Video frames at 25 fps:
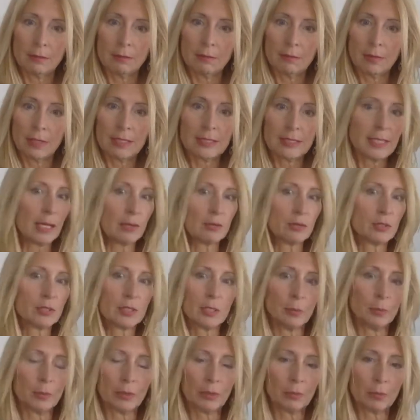It sounds
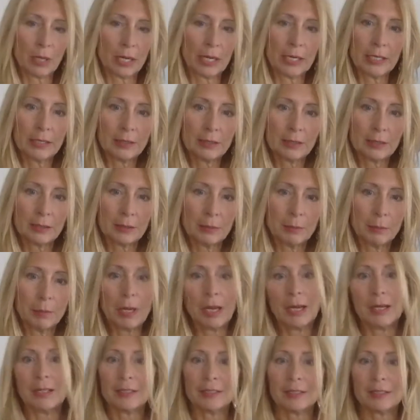simple, right?
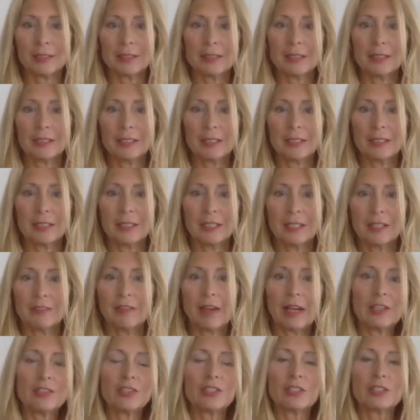But if
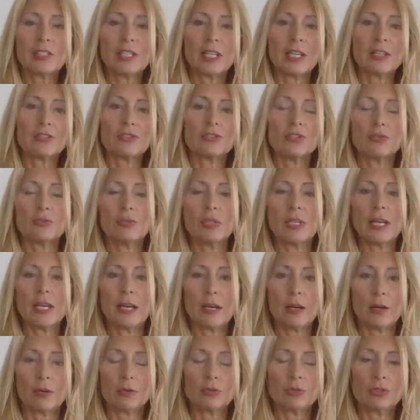I just asked you
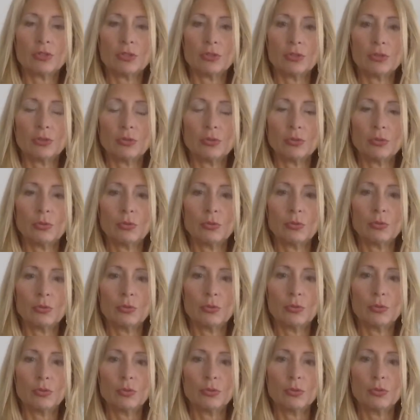now to
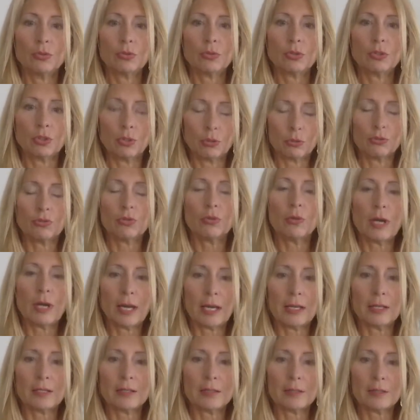close your
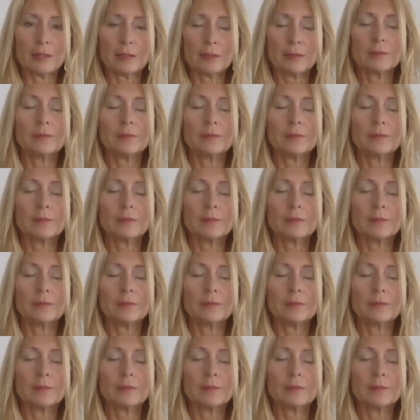eyes,